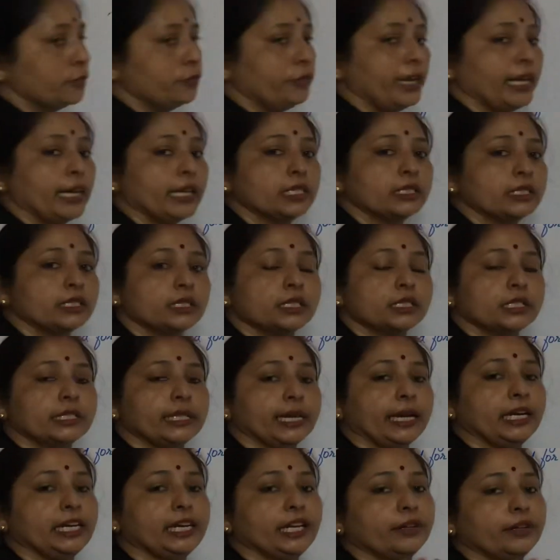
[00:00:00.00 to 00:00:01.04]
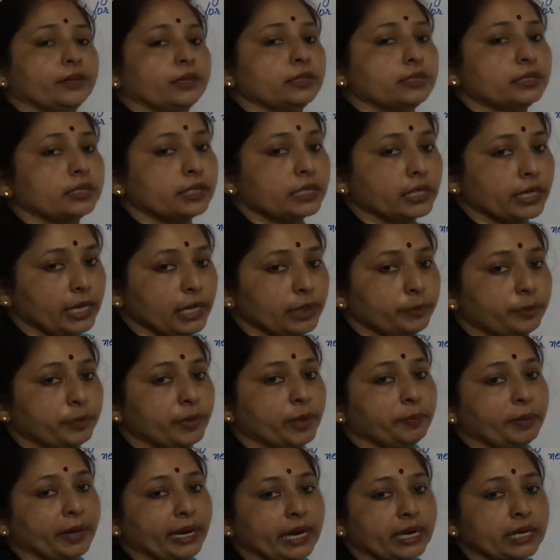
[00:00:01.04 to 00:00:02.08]
phase, the cell
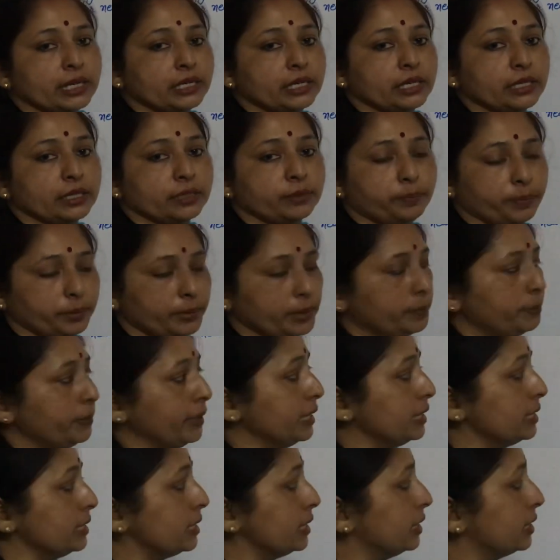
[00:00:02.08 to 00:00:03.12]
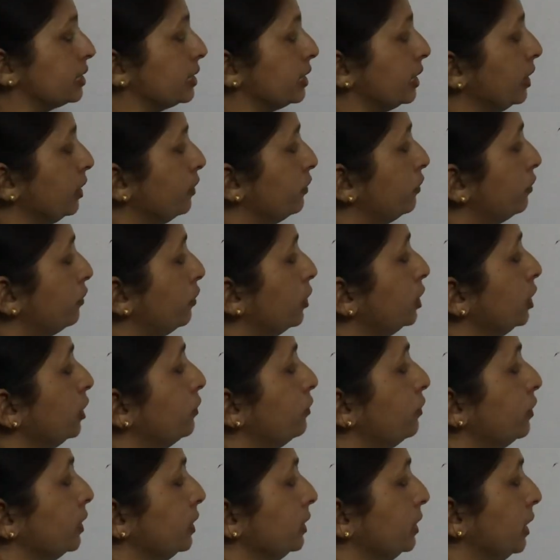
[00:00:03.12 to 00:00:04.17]
prepares itself for the
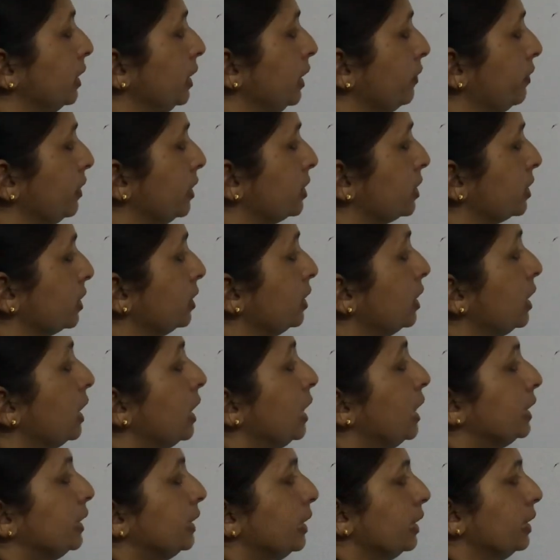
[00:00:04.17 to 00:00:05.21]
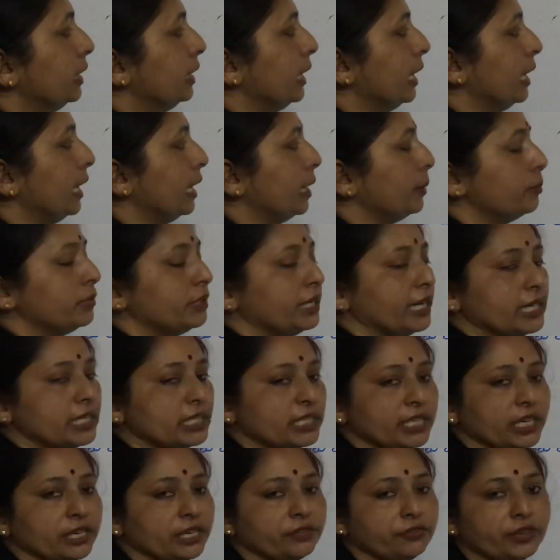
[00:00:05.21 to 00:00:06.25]
further division. The name
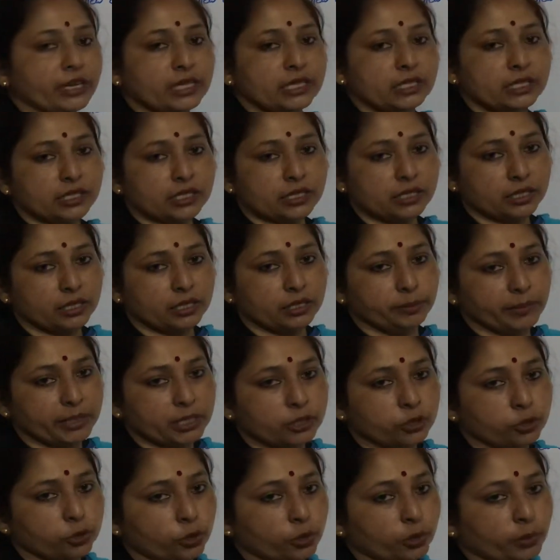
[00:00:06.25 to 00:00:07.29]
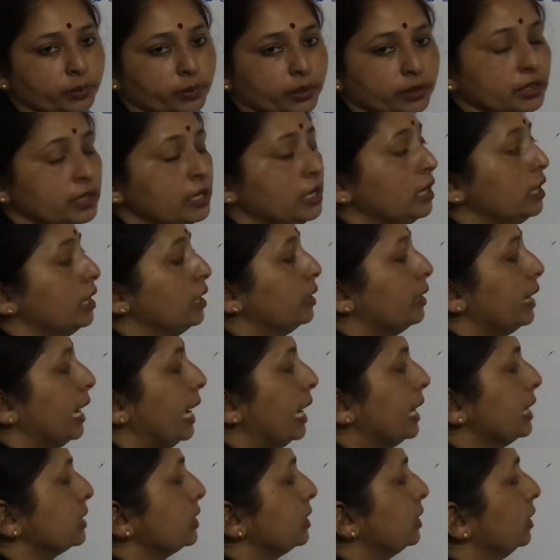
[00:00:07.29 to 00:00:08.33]
resting phase is a misnomer,
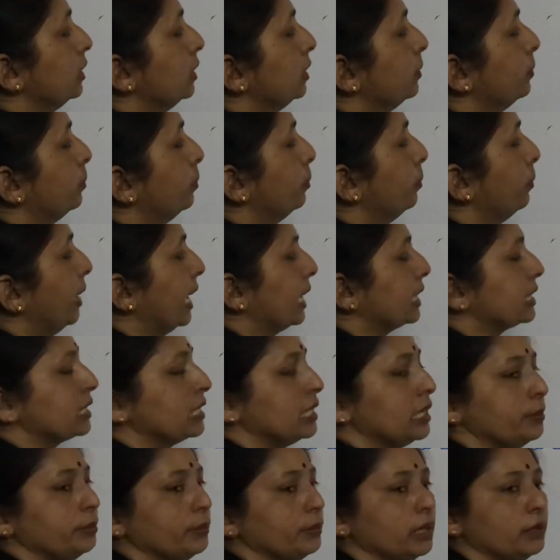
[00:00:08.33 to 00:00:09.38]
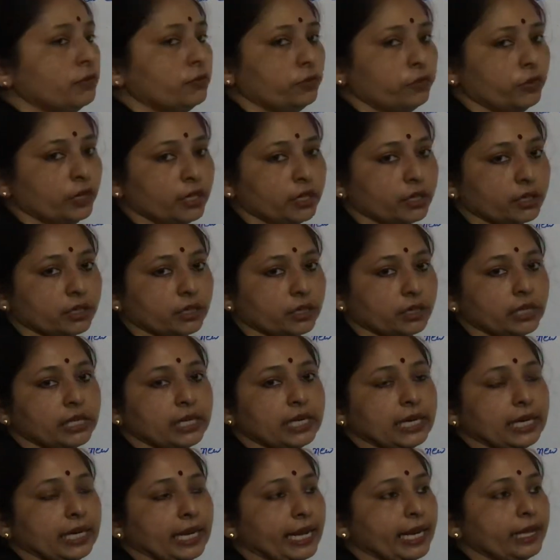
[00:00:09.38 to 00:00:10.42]
as the maximum work
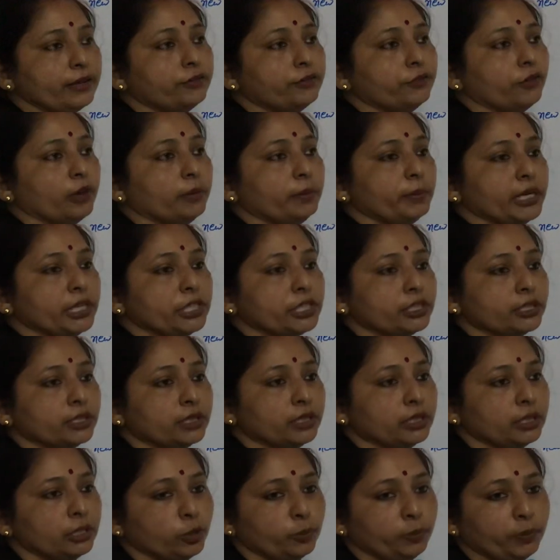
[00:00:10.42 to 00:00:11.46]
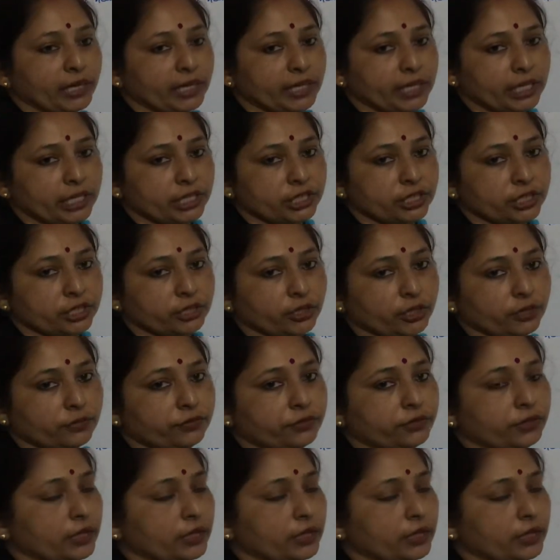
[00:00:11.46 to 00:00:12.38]
like formation or duplication of